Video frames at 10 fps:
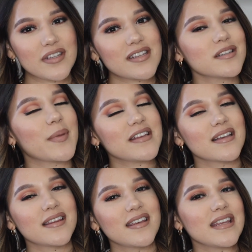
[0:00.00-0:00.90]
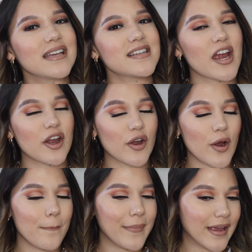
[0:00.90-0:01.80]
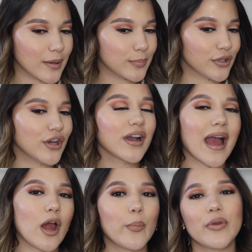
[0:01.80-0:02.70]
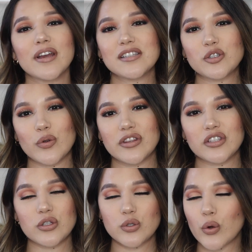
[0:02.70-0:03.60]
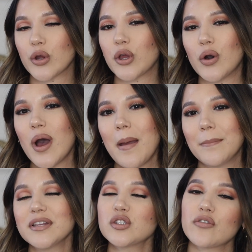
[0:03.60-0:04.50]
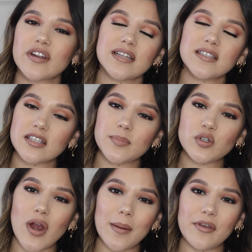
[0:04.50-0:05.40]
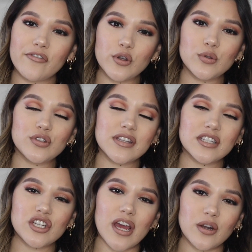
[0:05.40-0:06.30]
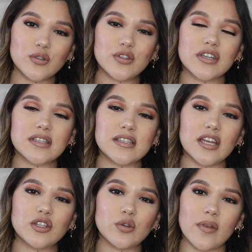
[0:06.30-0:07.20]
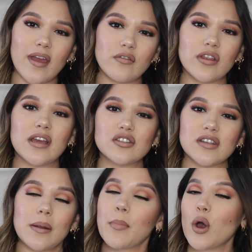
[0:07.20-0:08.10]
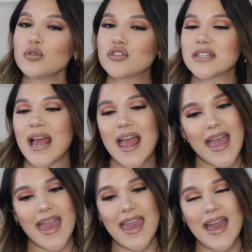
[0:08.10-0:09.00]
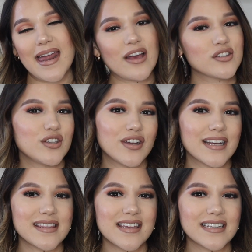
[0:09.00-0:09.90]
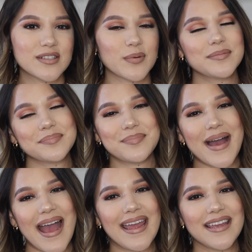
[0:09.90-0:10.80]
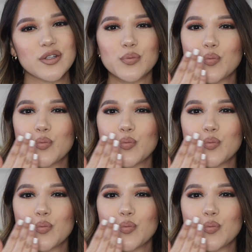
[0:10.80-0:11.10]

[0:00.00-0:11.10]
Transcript: this is basically the entire makeup look. I hope you guys enjoyed this tutorial. Please don't forget to subscribe if you're new to this channel so you can stay tuned with everything else that I post. And I'll see you guys in the next one. Bye.